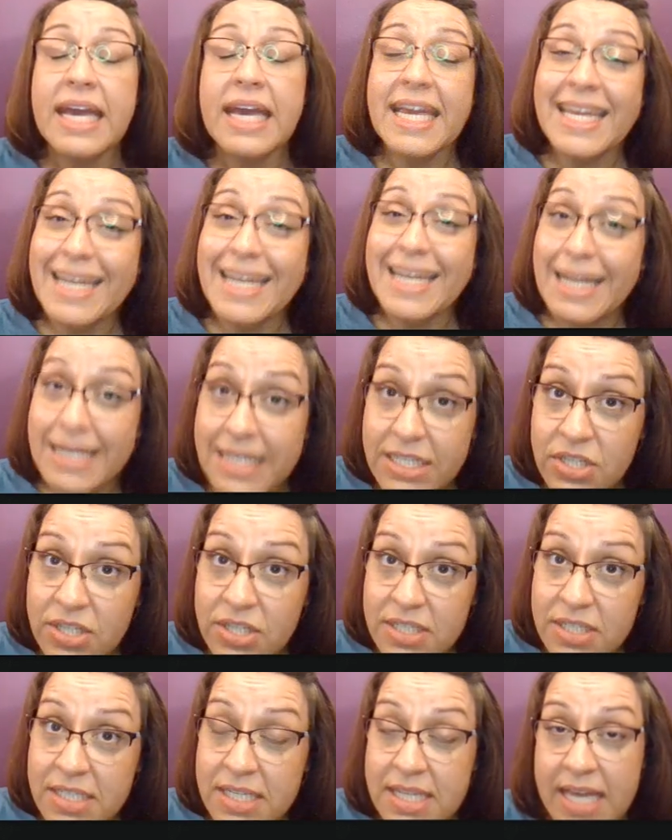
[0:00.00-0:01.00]
In
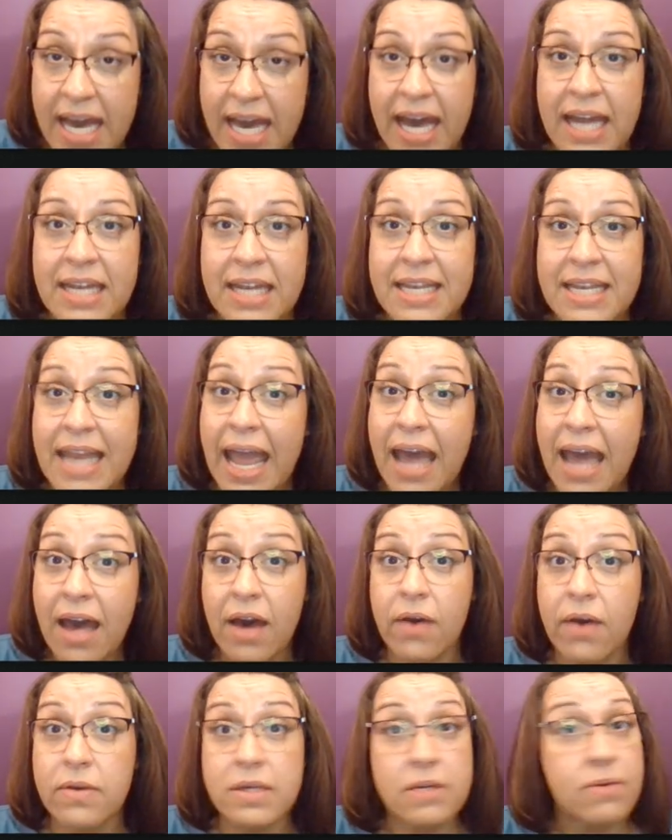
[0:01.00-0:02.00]
addition to that,
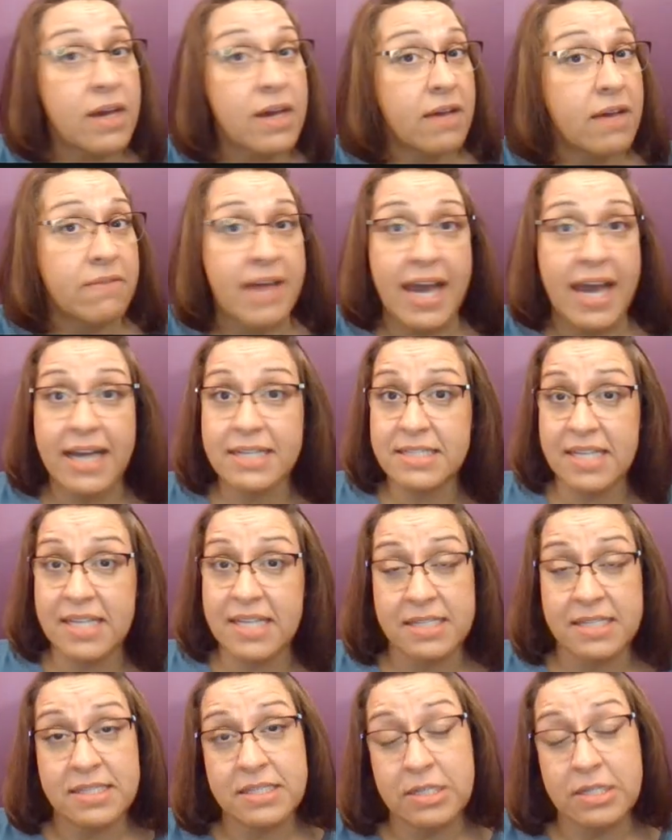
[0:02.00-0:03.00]
now you have
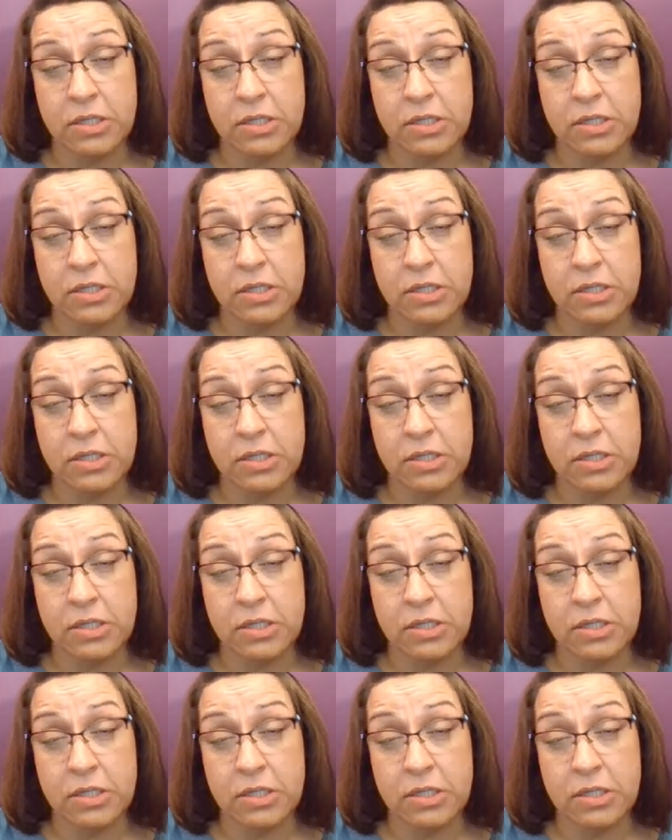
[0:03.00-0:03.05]
access